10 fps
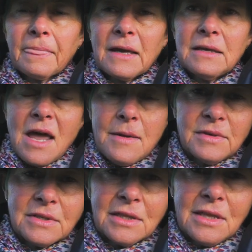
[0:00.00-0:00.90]

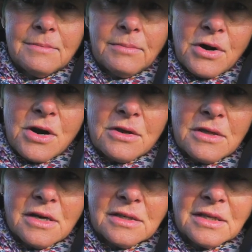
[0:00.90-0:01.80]
Neighbours could then borrow
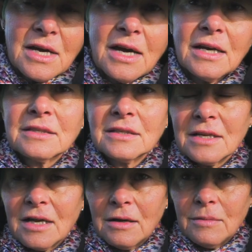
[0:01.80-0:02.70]
those yards and
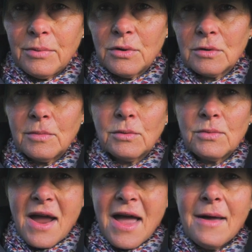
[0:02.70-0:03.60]
our portable
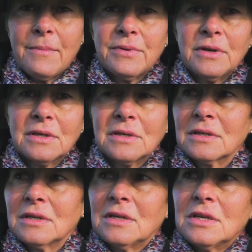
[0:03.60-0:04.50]
ramp and
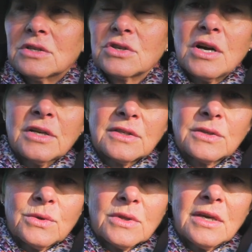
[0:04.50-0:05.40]
try and
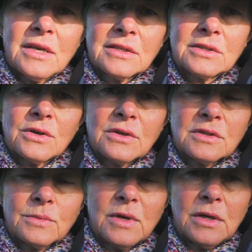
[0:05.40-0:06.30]
sort their stock
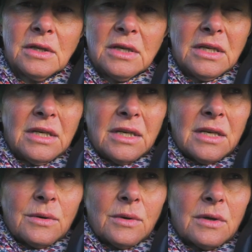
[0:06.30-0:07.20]
as well.
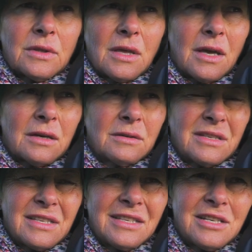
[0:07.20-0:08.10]
Our
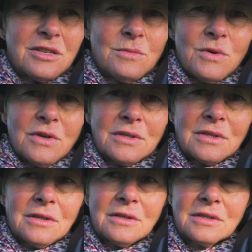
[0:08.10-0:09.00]
decision
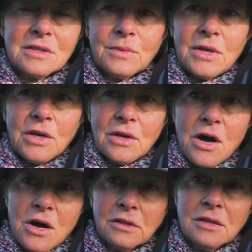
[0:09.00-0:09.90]
was, do we
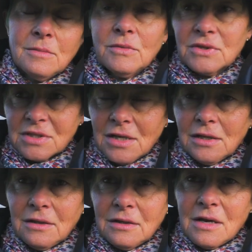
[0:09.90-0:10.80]
hold them or
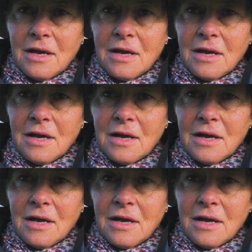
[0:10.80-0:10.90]
sell?